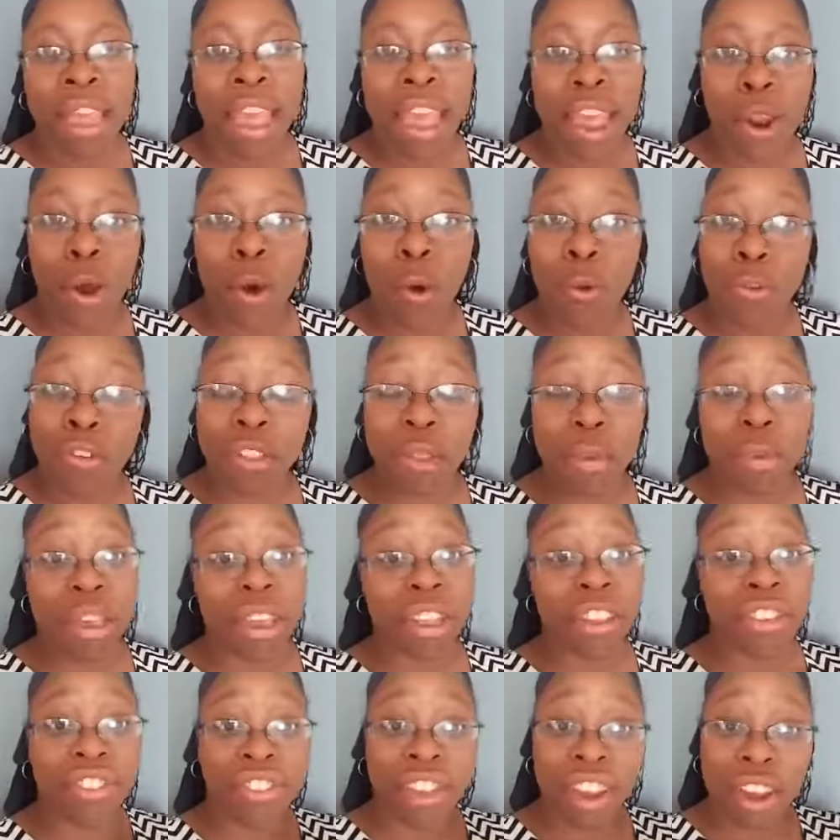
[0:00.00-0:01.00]
and hopefully we
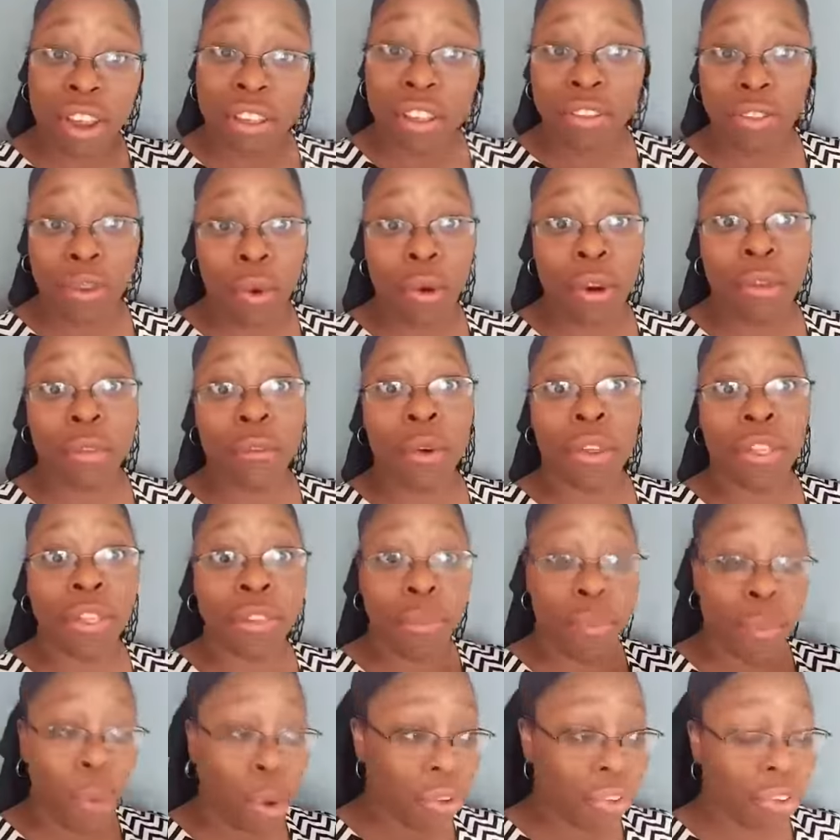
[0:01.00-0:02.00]
can share this on
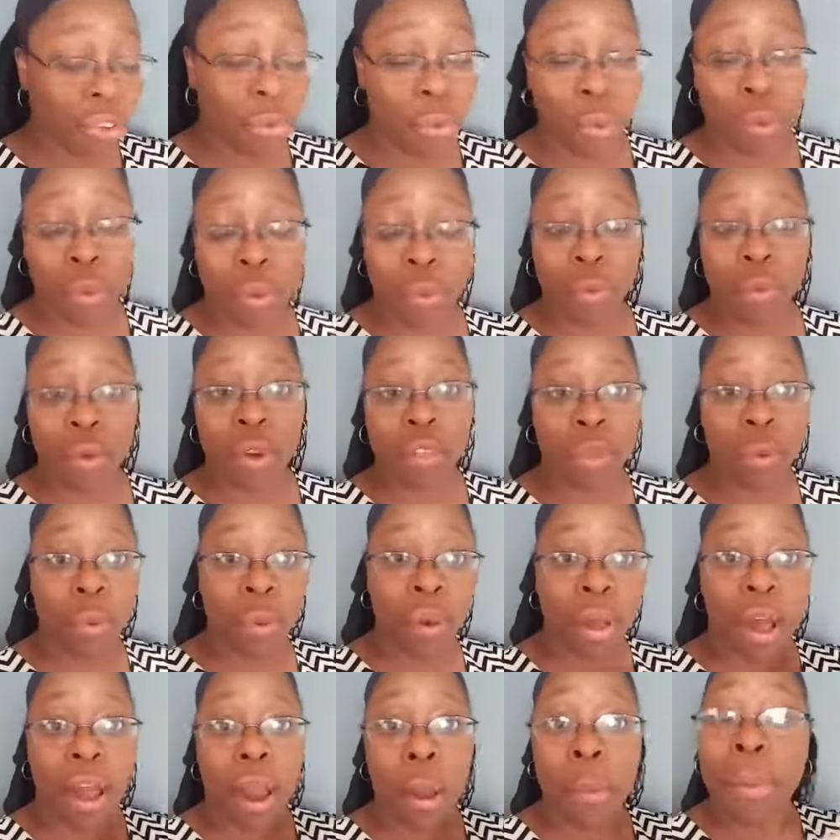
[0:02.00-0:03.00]
with most with
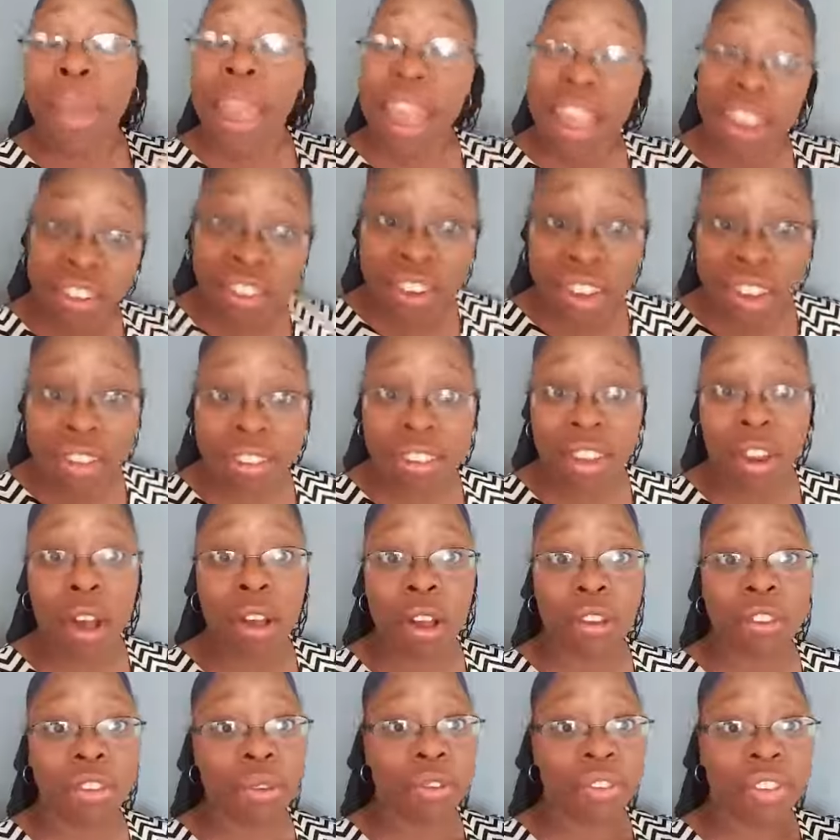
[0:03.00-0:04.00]
our patients and
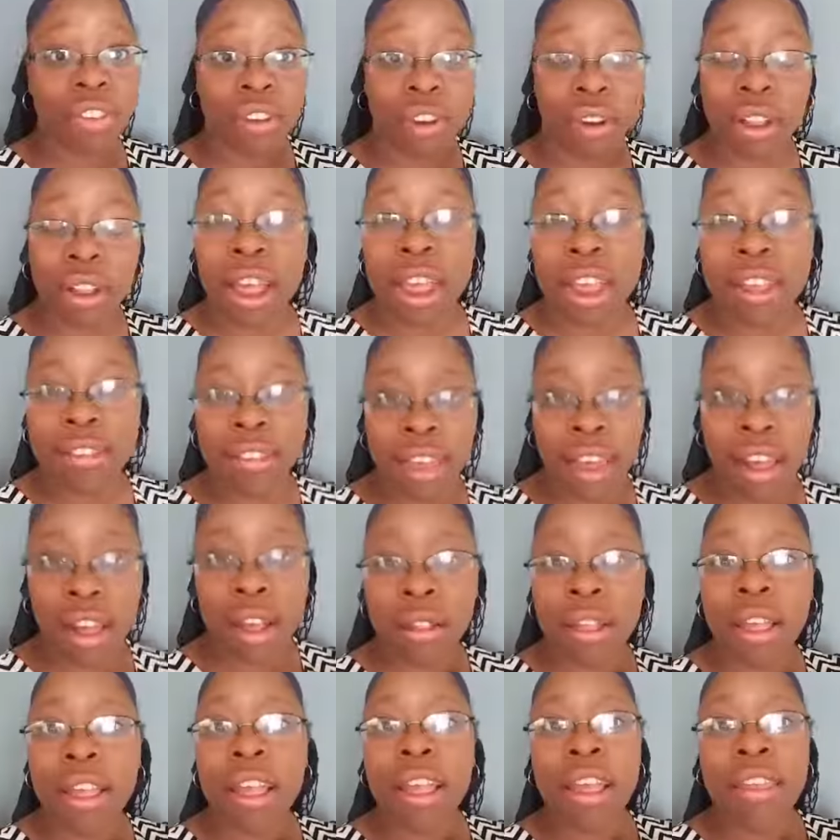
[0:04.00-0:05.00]
also just our
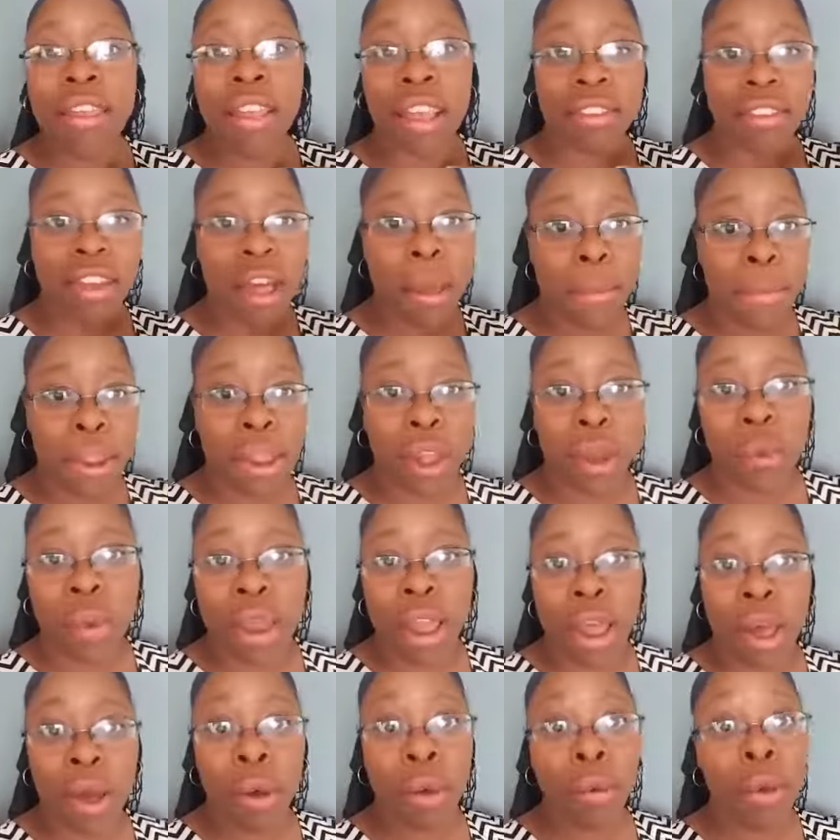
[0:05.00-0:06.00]
clientele that's coming
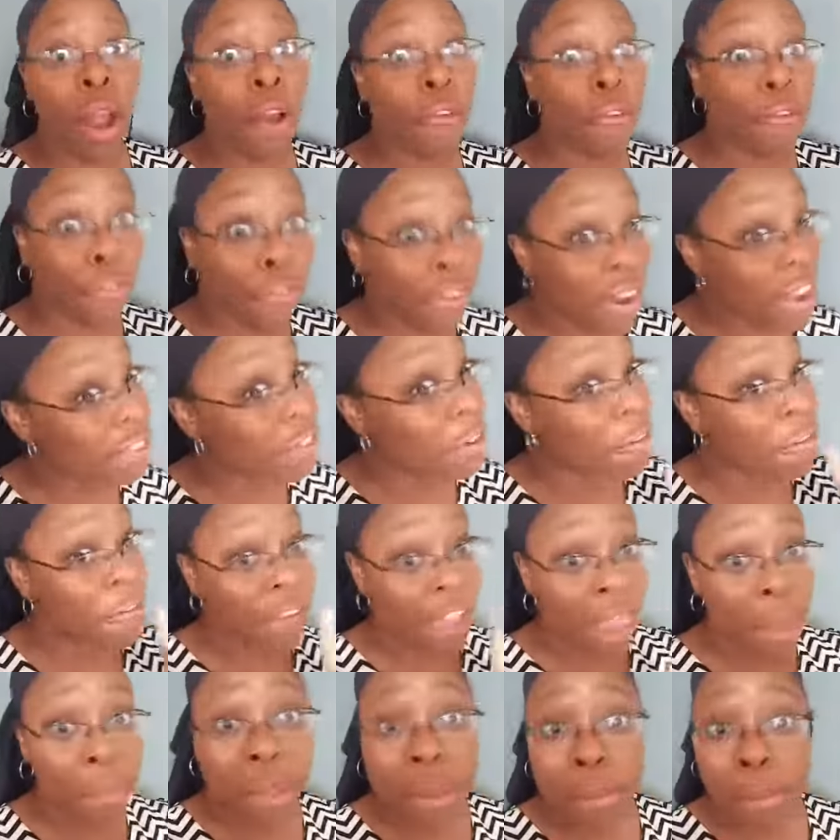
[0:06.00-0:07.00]
around, our friends, our
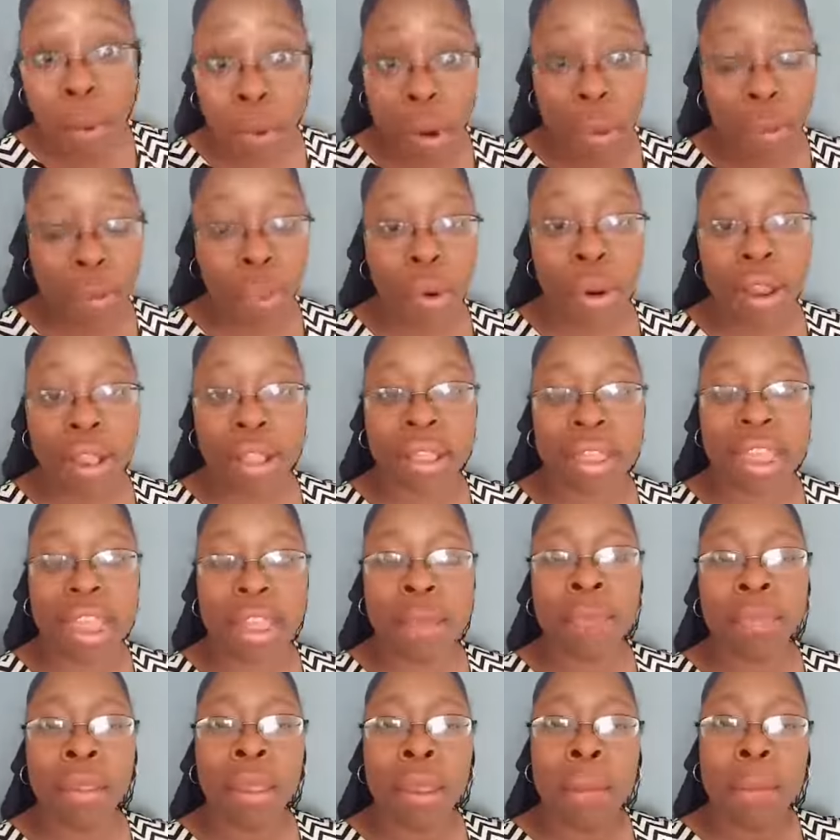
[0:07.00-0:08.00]
family, more
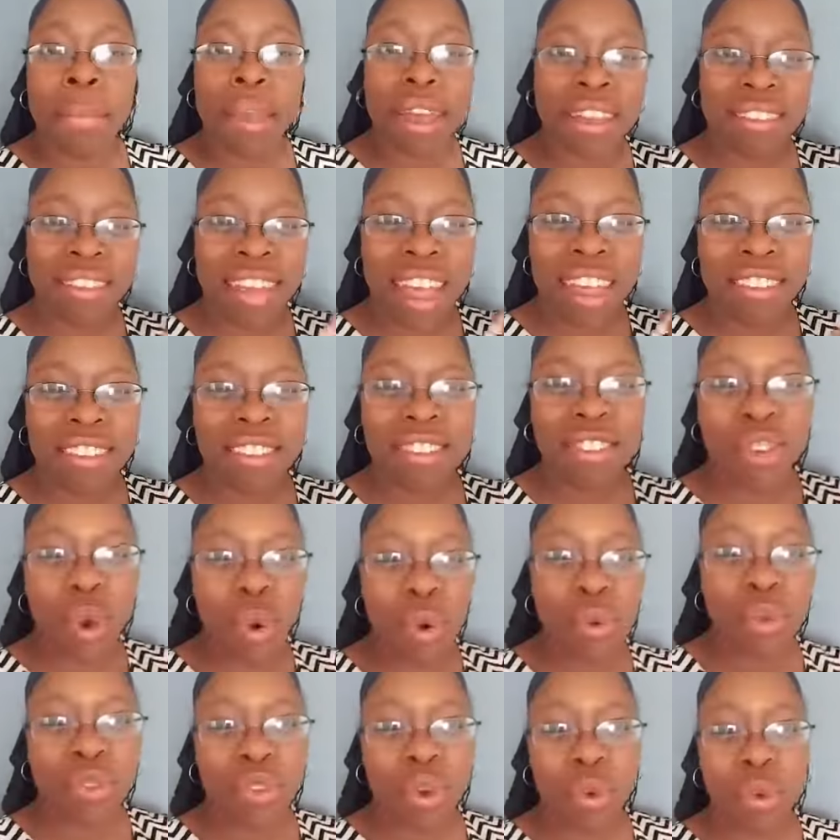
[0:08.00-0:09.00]
importantly, because that's
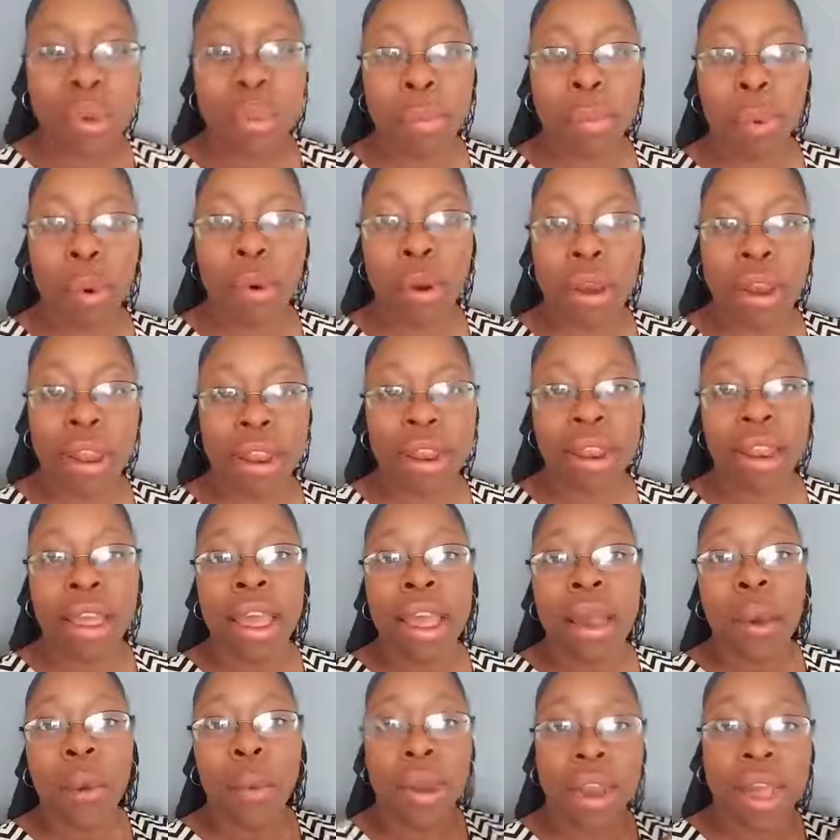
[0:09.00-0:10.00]
so so important
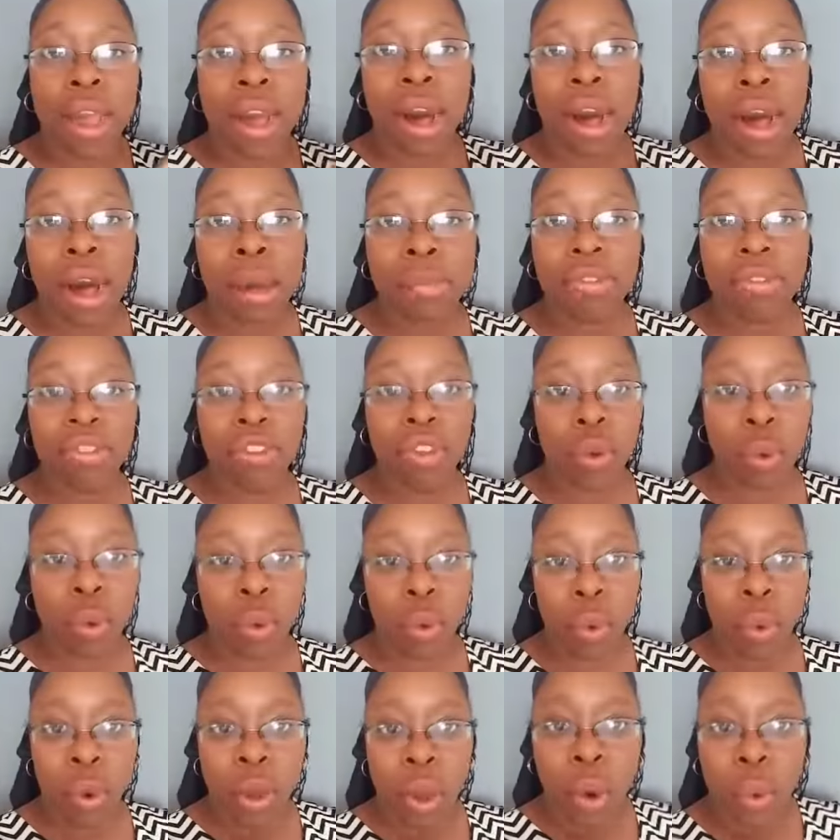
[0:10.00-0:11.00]
when it comes
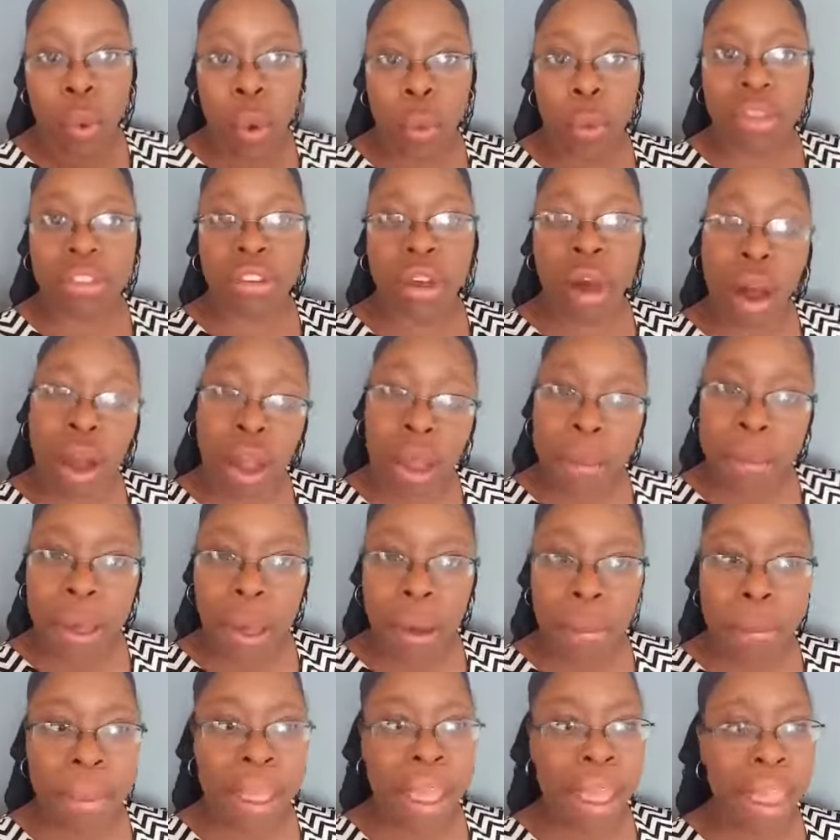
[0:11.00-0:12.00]
to when we talk
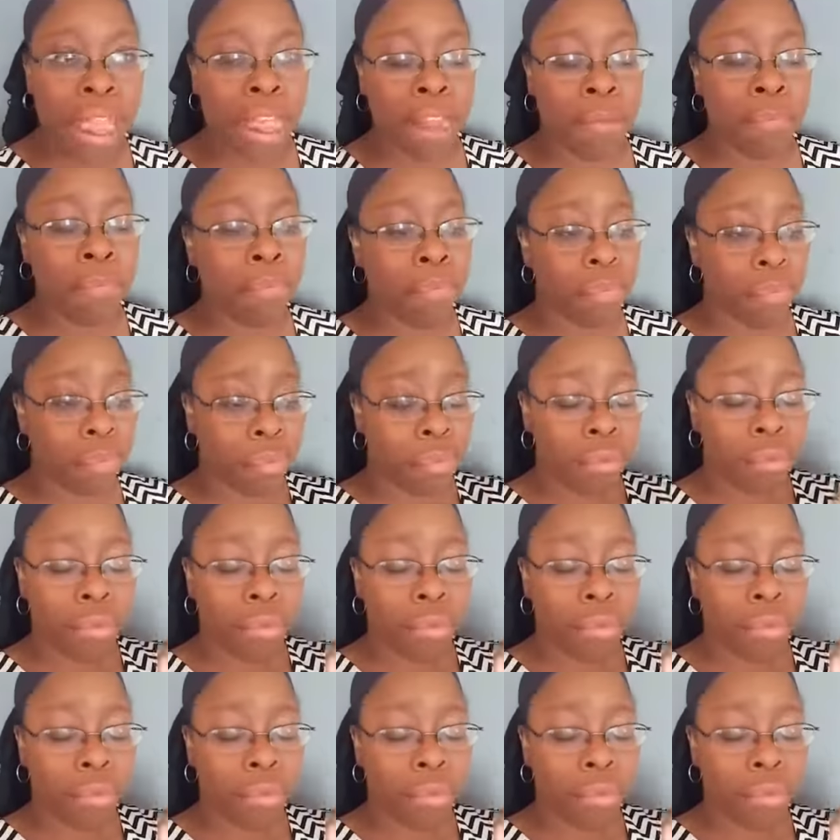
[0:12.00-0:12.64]
about pain.